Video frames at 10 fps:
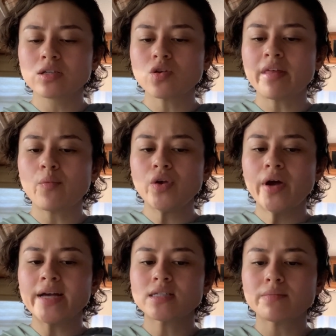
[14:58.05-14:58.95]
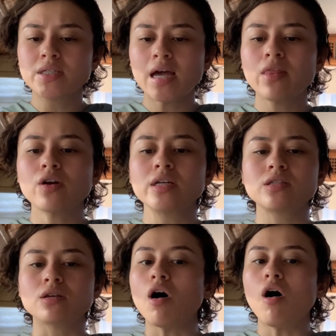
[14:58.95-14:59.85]
so that when you guys come together,
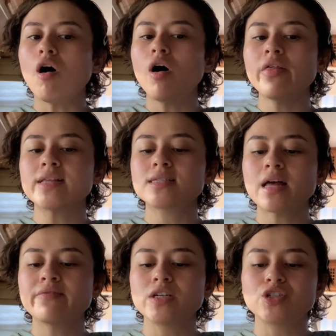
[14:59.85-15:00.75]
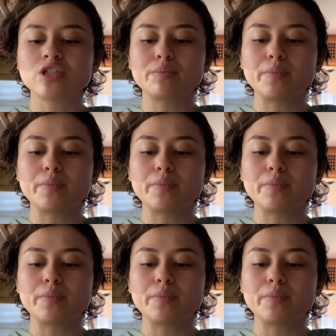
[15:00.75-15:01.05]
it's all that's left is just